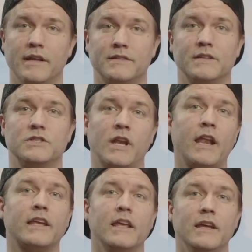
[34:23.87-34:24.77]
It's a
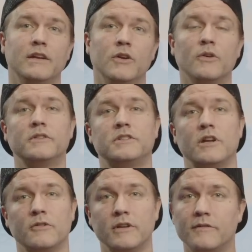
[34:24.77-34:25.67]
genetic
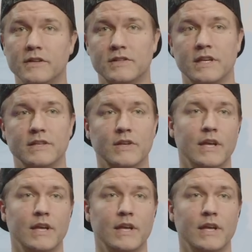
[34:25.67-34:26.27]
neurodegenerative disease.